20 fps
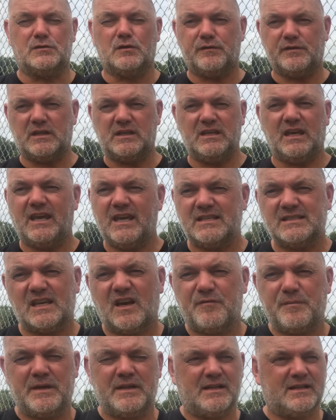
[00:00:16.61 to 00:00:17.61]
over the years
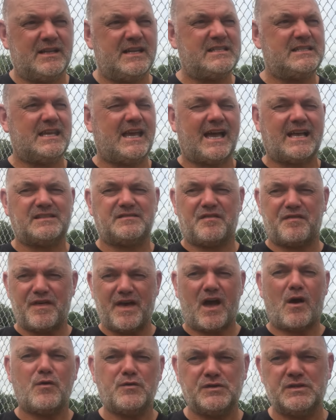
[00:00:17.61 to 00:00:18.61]
I've been literally asked
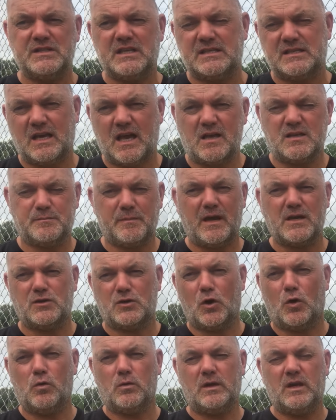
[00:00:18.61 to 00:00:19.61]
thousands of times by
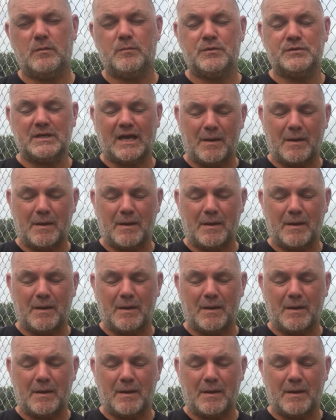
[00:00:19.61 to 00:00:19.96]
goalkeepers